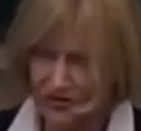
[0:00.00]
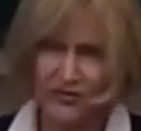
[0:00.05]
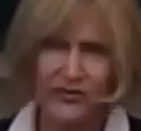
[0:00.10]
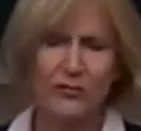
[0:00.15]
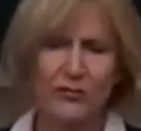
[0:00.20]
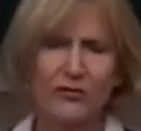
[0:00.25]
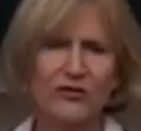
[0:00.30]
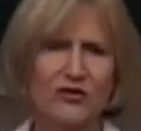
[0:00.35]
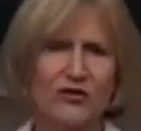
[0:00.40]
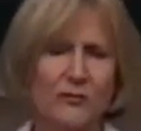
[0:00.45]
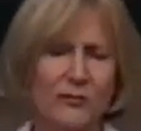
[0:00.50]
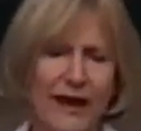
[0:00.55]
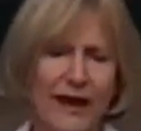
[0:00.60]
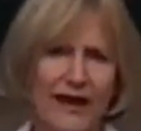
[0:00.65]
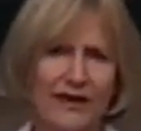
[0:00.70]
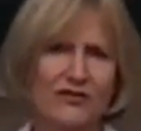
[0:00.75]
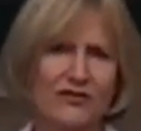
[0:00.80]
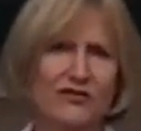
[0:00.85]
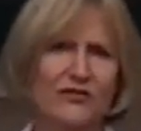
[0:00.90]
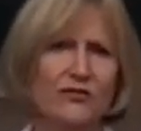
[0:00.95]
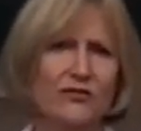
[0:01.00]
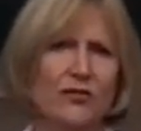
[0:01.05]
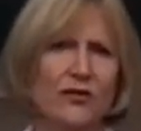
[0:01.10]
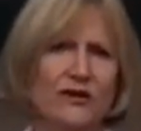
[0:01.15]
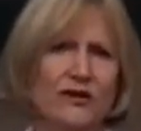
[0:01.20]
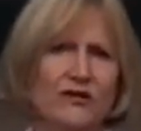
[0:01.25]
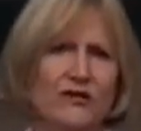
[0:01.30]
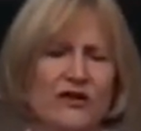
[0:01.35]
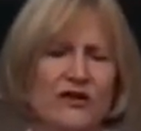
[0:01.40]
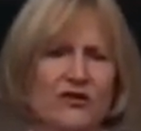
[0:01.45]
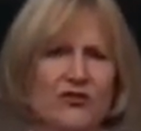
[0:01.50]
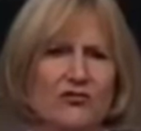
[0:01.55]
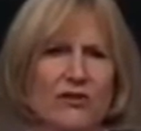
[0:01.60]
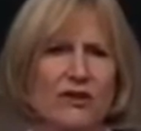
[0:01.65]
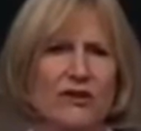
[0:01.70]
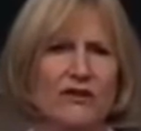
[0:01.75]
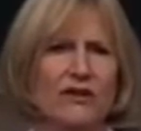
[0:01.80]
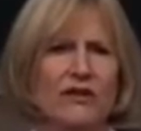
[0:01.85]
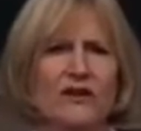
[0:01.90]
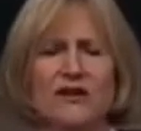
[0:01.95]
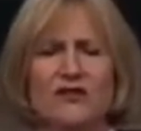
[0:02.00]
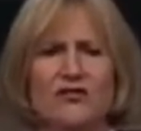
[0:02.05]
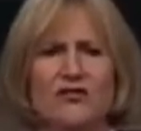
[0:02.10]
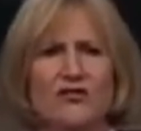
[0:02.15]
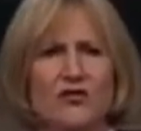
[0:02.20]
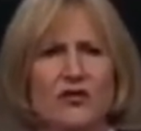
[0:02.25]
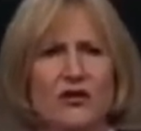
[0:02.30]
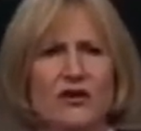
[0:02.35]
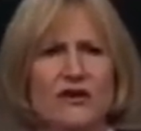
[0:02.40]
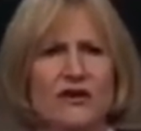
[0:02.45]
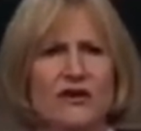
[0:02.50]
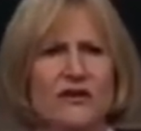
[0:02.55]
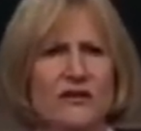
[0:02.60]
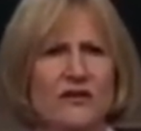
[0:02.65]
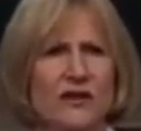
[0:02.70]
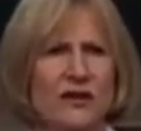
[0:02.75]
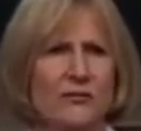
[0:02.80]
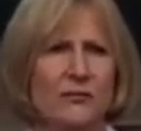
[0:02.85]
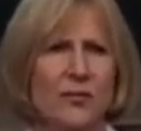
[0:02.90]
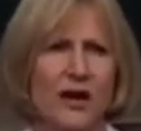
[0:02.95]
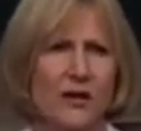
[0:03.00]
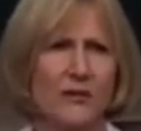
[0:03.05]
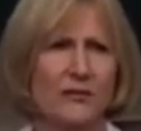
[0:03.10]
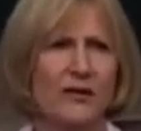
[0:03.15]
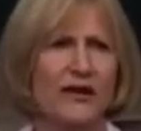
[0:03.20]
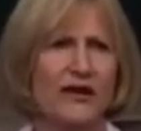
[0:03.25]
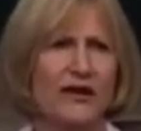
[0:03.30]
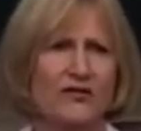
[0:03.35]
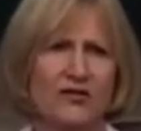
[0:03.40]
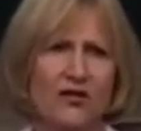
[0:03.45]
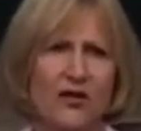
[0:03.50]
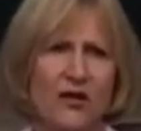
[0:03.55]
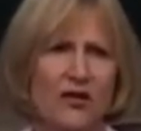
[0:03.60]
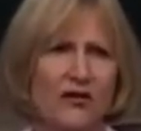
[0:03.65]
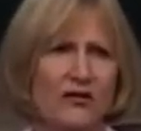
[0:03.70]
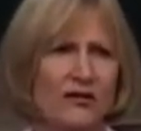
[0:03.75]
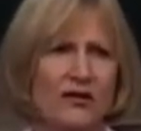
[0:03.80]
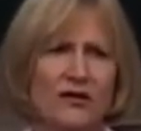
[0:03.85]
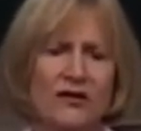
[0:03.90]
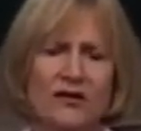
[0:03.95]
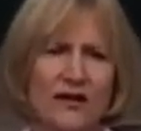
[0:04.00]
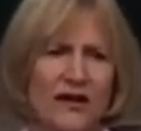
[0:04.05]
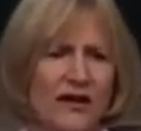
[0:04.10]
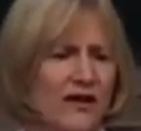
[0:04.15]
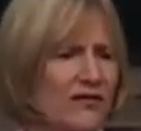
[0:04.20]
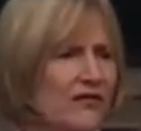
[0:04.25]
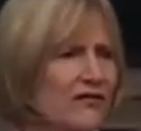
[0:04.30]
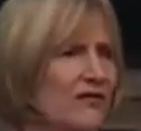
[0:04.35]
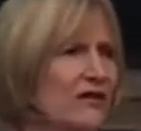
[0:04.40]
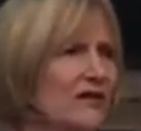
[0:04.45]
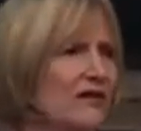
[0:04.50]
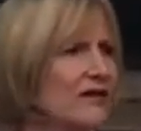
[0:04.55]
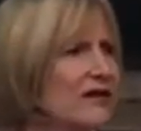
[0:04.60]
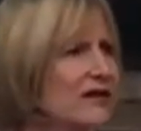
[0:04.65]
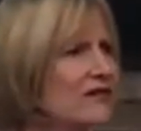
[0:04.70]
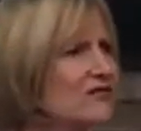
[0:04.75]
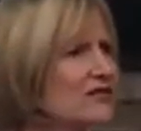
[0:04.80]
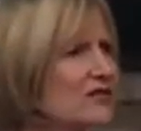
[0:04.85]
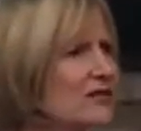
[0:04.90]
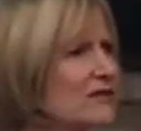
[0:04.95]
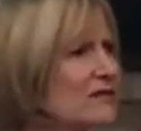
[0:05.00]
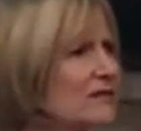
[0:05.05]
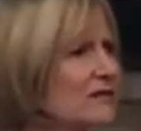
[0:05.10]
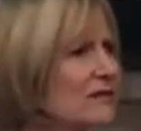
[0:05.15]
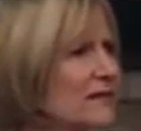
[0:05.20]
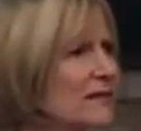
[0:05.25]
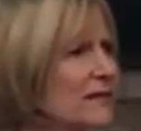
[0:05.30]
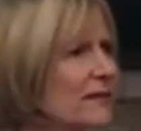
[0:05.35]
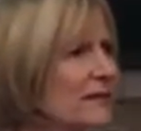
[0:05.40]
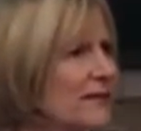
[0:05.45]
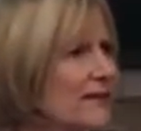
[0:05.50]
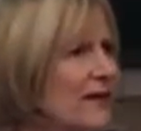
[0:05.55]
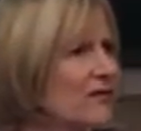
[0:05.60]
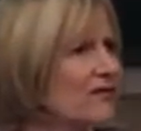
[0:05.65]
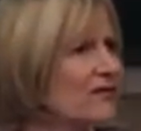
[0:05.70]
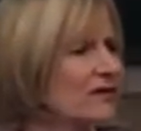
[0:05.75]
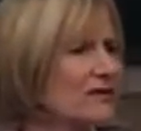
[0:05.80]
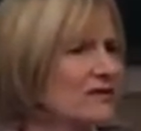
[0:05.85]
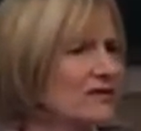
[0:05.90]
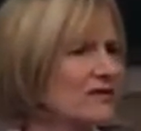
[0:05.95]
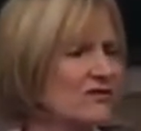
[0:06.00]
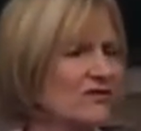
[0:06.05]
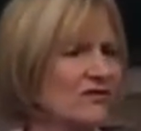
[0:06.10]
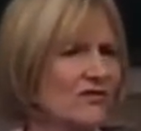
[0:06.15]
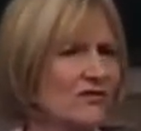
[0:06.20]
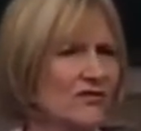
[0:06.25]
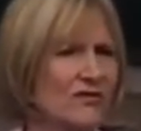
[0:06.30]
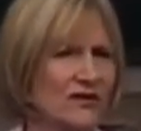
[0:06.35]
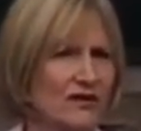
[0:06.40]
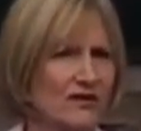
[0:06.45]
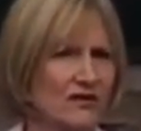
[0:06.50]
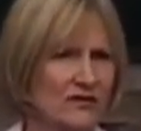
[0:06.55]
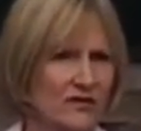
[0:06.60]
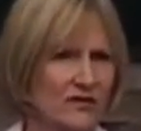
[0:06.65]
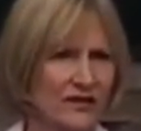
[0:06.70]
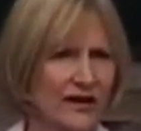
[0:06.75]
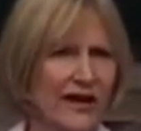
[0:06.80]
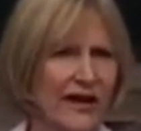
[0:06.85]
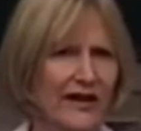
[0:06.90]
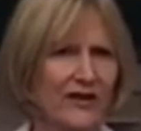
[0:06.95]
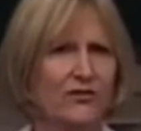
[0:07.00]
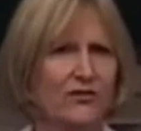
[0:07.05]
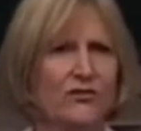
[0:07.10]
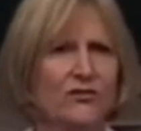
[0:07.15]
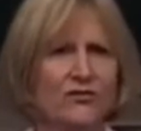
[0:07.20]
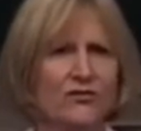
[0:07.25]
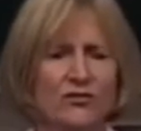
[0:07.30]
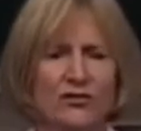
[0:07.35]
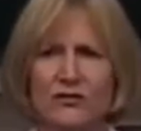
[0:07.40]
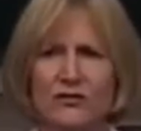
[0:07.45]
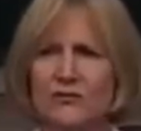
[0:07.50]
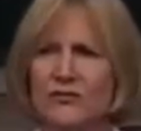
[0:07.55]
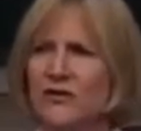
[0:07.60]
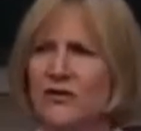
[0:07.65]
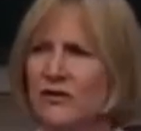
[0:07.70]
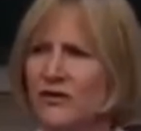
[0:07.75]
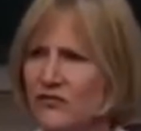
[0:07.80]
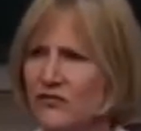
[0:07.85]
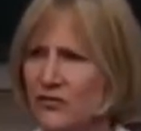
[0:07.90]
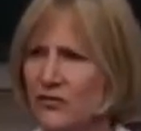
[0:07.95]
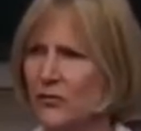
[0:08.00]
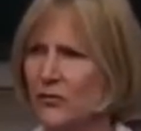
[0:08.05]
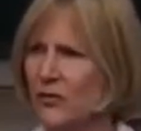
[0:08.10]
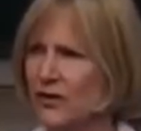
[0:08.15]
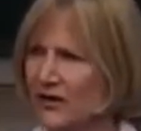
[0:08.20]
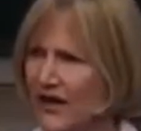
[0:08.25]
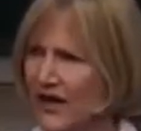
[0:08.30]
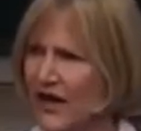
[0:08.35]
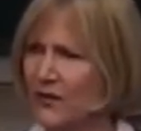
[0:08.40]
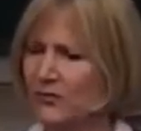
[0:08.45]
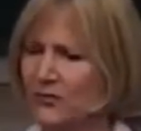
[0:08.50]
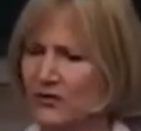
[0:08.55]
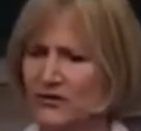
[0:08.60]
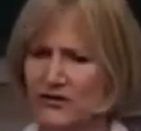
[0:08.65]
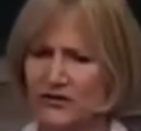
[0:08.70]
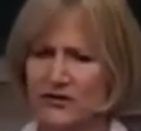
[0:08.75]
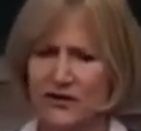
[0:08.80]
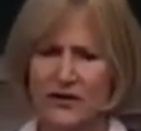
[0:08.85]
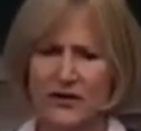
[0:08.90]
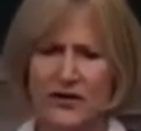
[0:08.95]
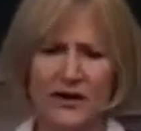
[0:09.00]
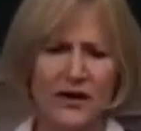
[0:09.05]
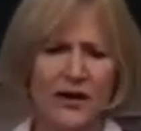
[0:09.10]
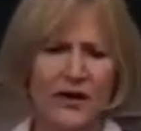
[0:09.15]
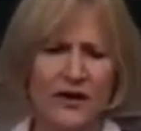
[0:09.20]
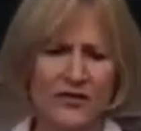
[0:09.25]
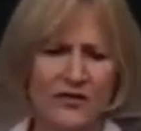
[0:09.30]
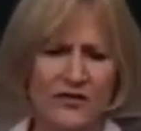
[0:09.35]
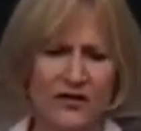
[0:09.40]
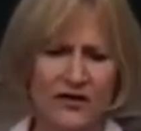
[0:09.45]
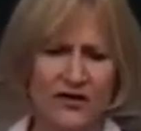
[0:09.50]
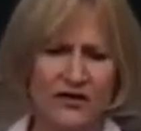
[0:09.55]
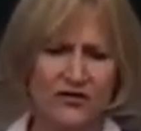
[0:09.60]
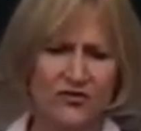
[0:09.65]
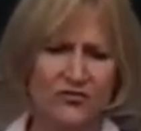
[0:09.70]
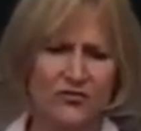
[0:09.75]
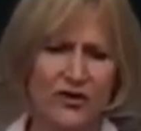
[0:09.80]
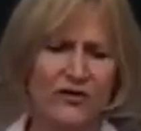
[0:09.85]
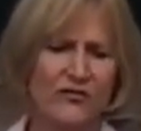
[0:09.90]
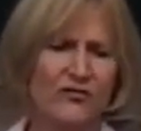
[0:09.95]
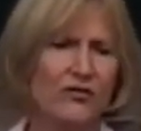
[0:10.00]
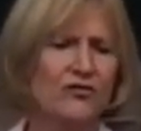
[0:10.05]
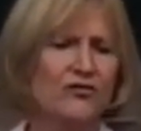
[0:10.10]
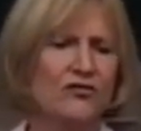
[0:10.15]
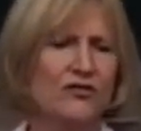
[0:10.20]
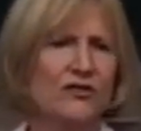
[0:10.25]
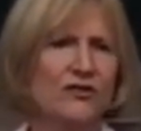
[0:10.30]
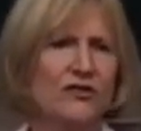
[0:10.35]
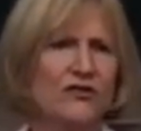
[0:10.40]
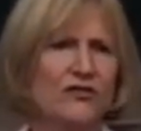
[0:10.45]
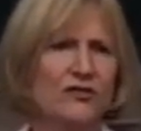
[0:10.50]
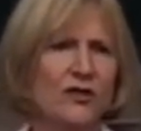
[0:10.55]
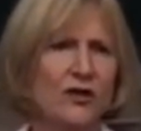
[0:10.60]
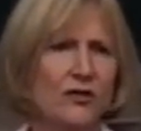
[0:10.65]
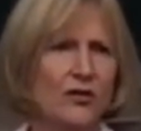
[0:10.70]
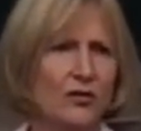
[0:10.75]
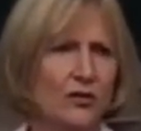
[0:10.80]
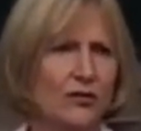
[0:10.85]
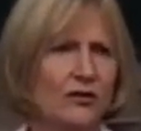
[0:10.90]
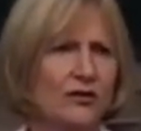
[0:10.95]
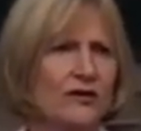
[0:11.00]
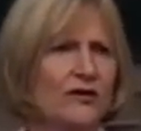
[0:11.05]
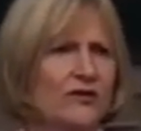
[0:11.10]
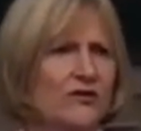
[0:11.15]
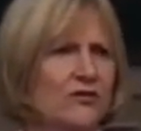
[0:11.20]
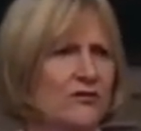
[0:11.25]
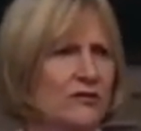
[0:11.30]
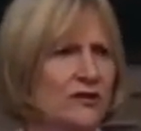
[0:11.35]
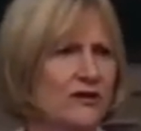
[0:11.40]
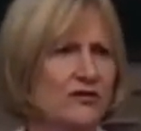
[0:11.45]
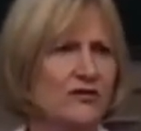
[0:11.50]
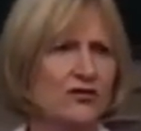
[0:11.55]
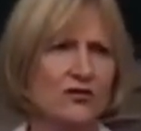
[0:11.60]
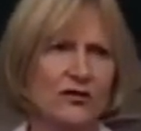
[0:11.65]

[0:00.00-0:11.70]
So there was a massive, what the Israeli historian Ilan Pappé has called ethnic cleansing. That really is the accurate term for what happened. These refugees, according to